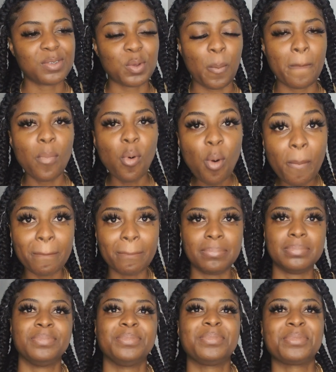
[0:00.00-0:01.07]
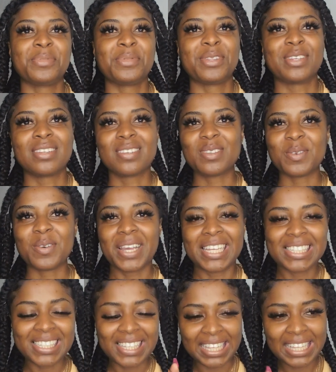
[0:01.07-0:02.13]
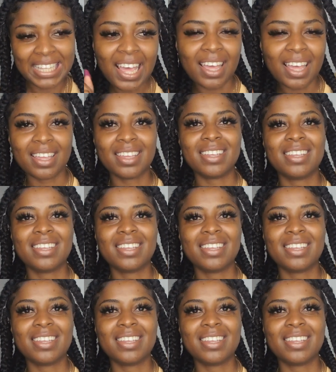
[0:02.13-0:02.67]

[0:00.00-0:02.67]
So boom. So I say, yeah,